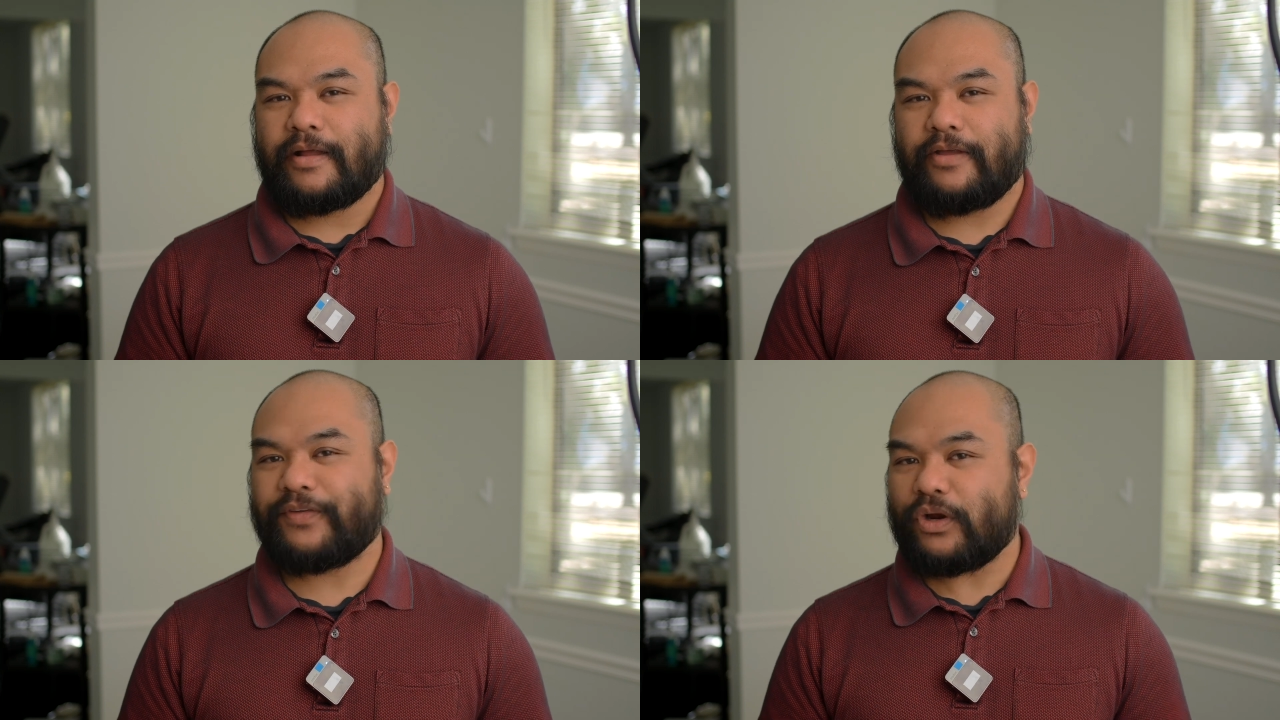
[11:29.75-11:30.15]

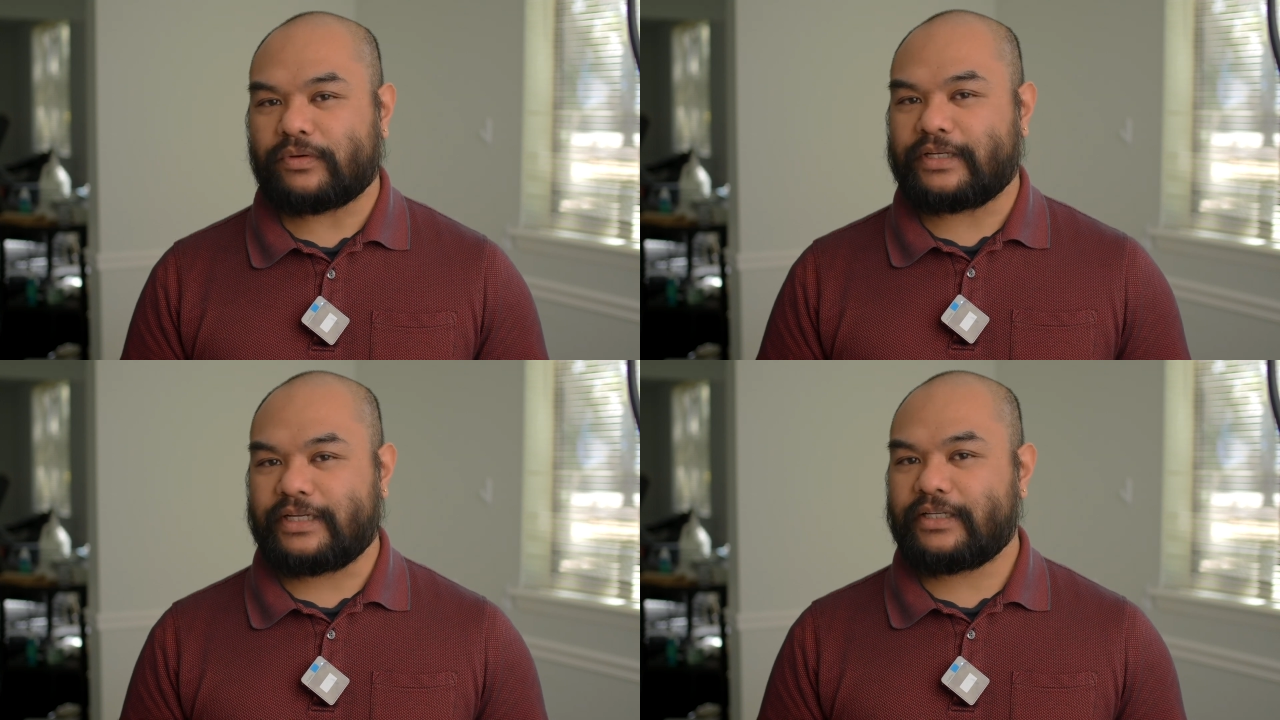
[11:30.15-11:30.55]
If you
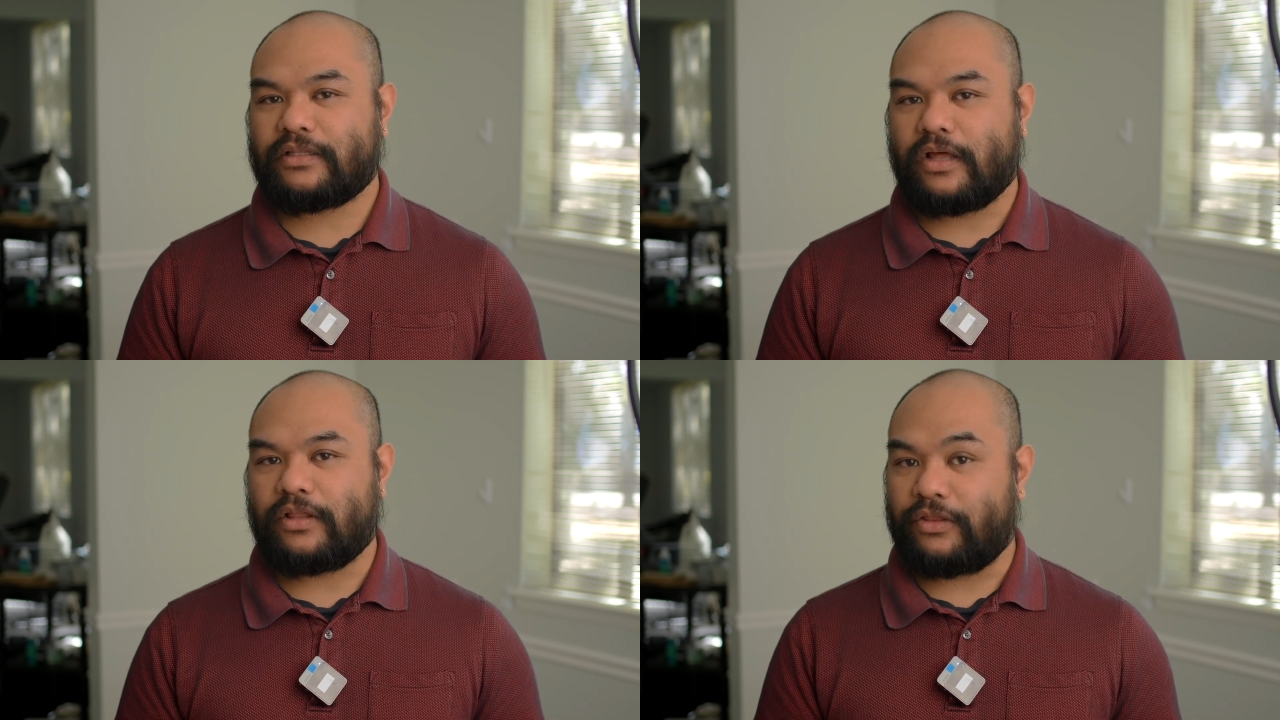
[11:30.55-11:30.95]
don't
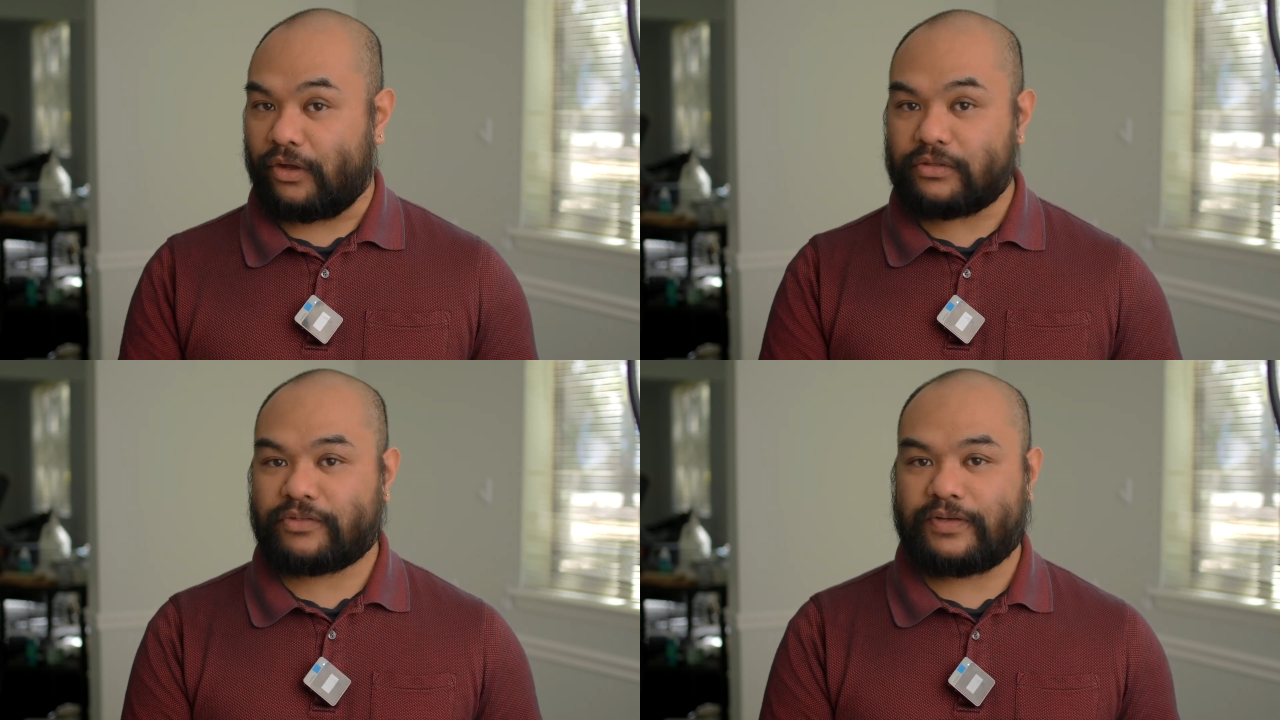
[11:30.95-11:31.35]
need
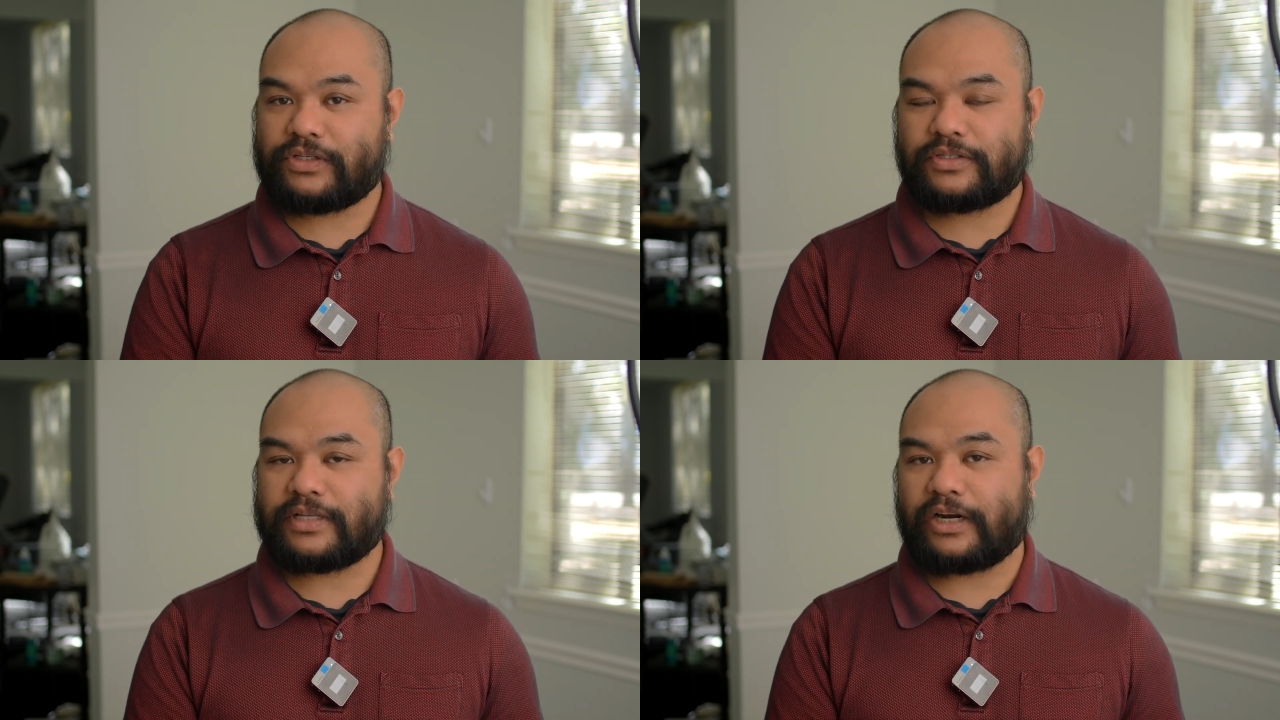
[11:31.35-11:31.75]
those
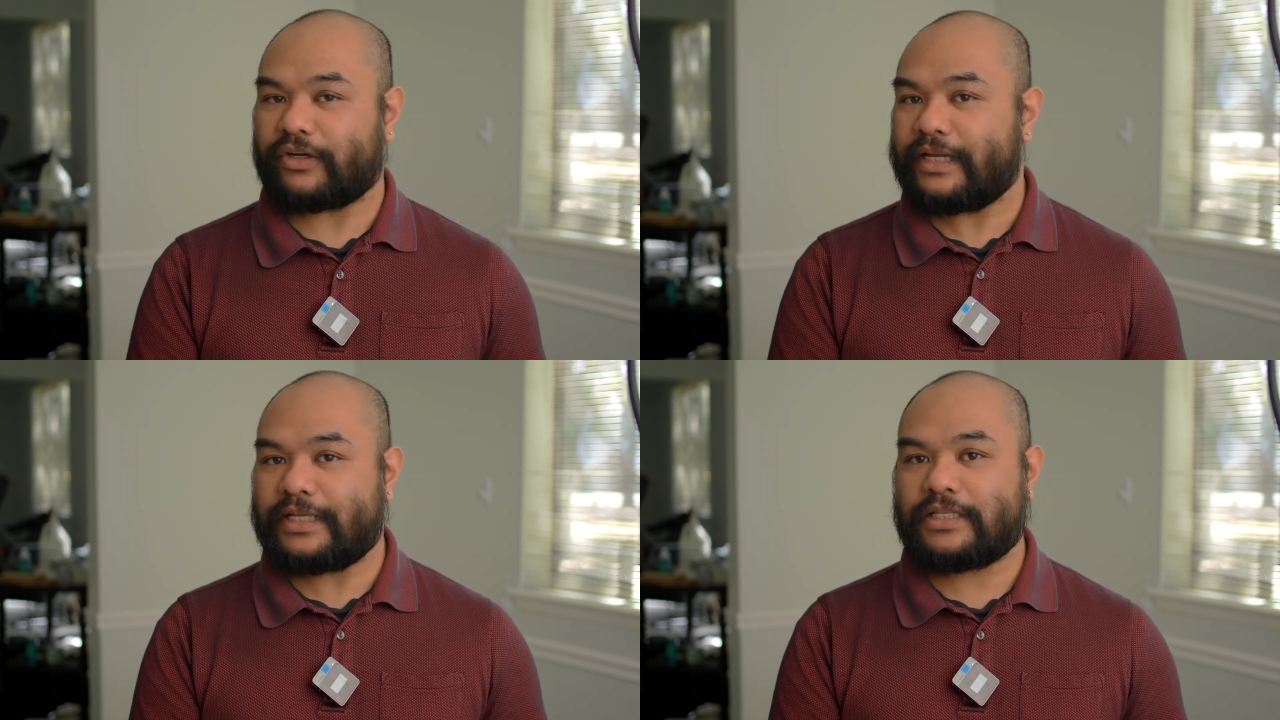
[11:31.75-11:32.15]
features that are
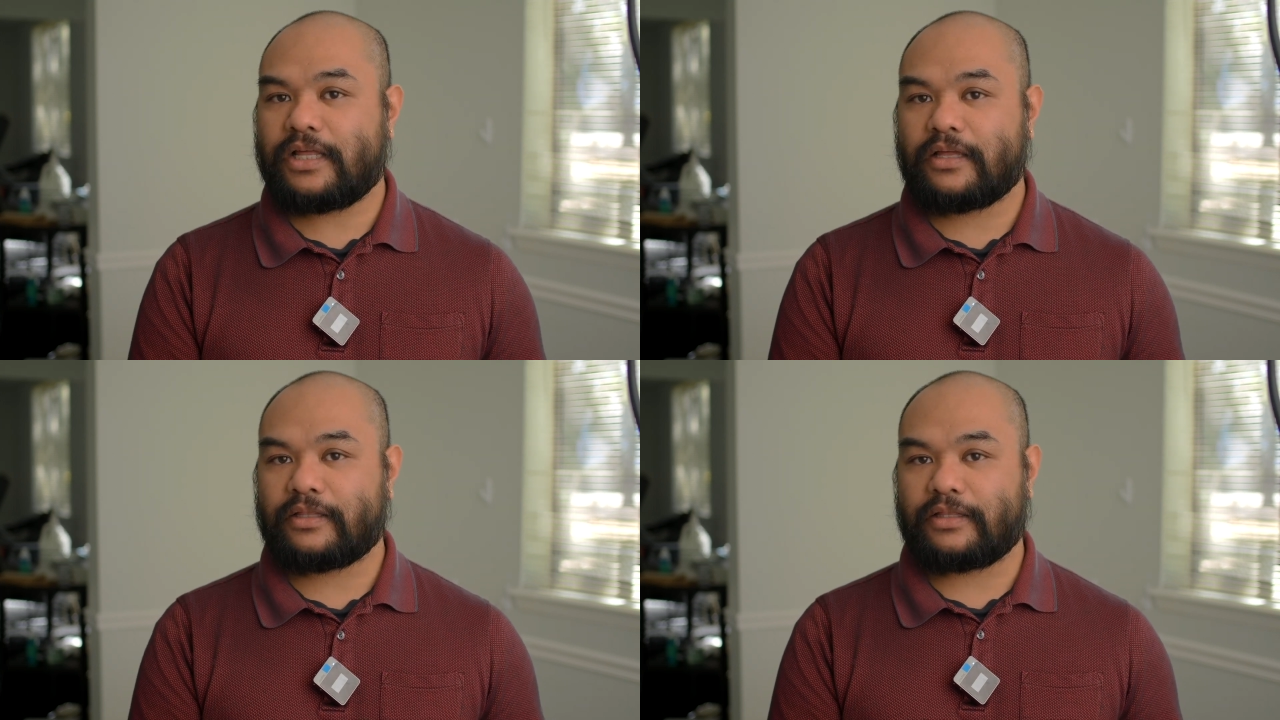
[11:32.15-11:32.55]
in
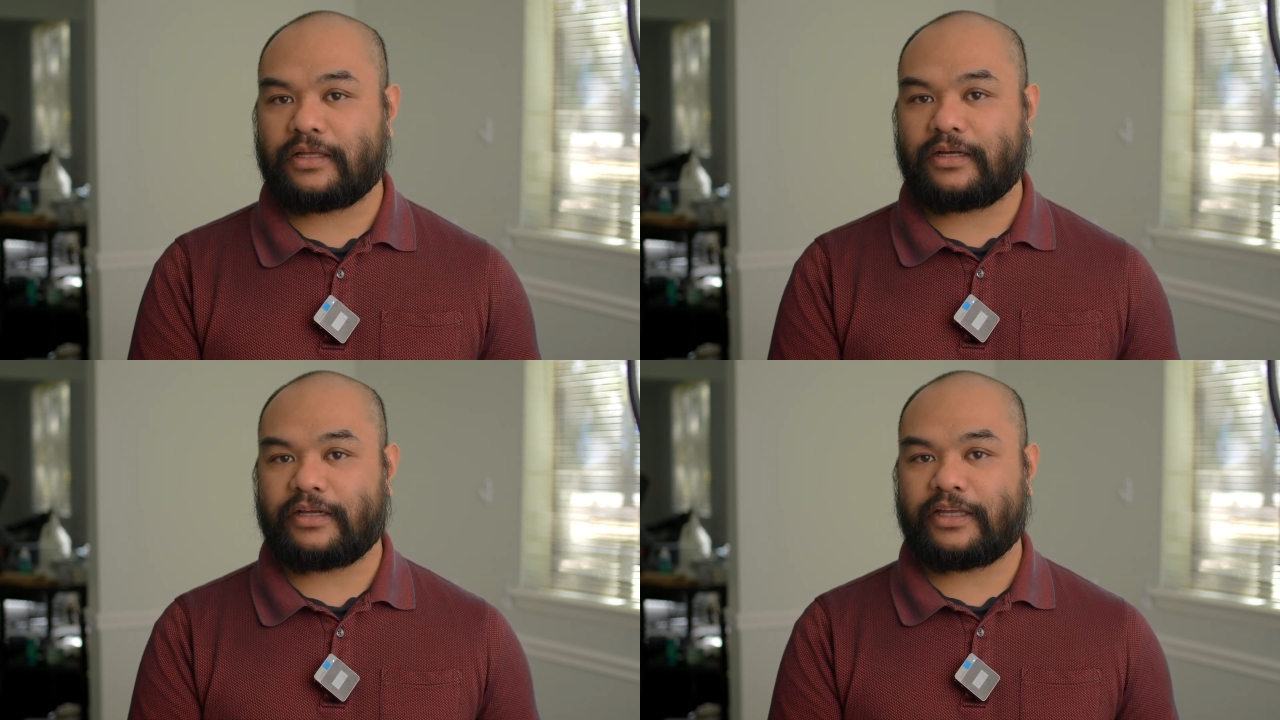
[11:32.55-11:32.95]

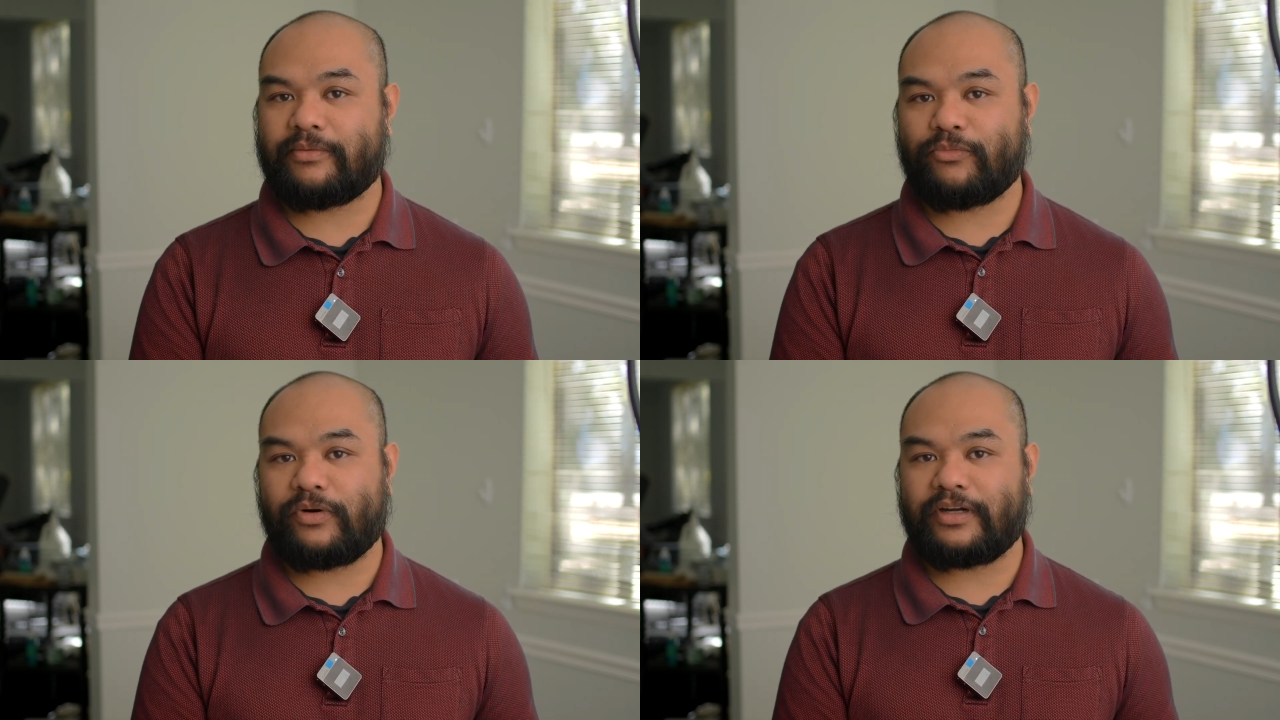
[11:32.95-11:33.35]
the
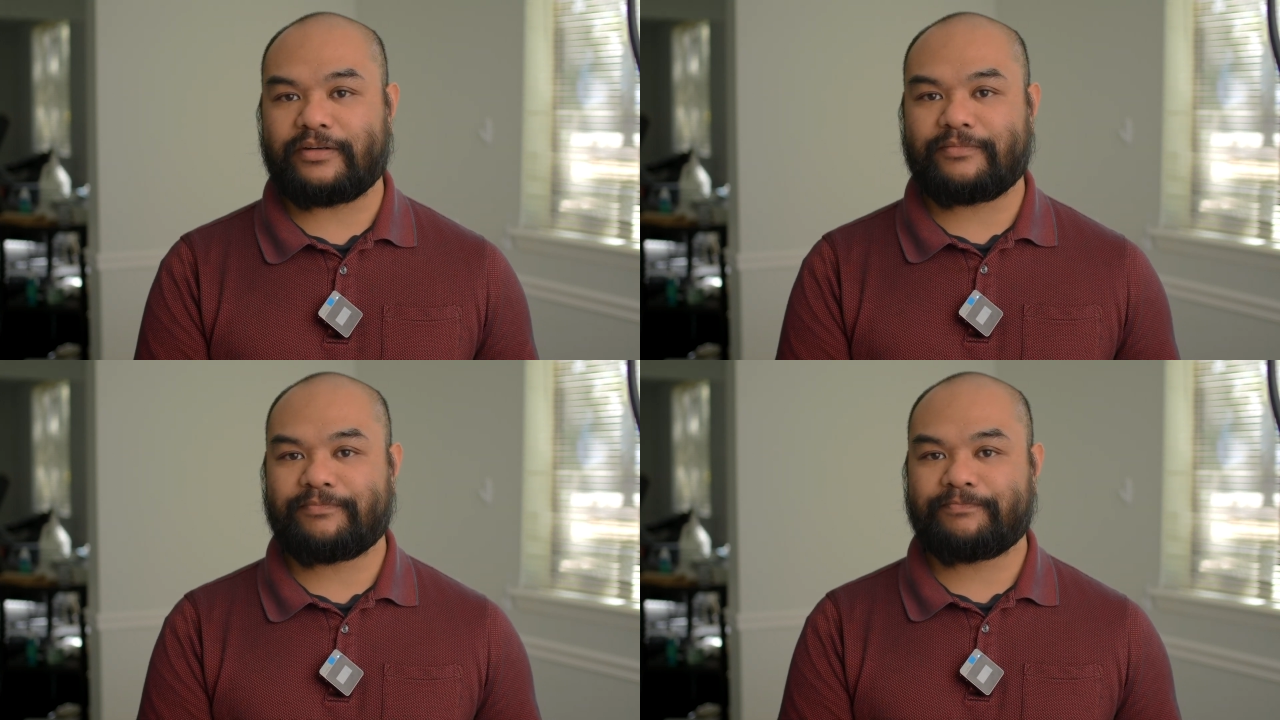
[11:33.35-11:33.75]

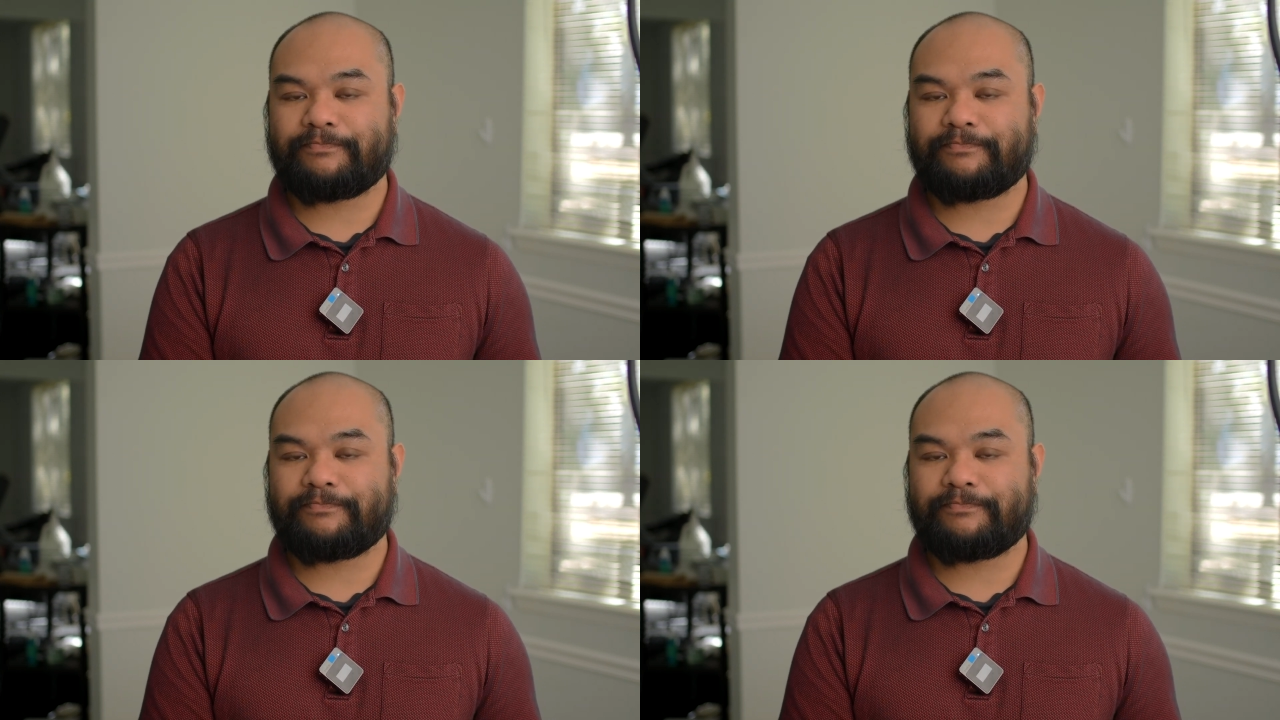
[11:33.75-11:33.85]
EM1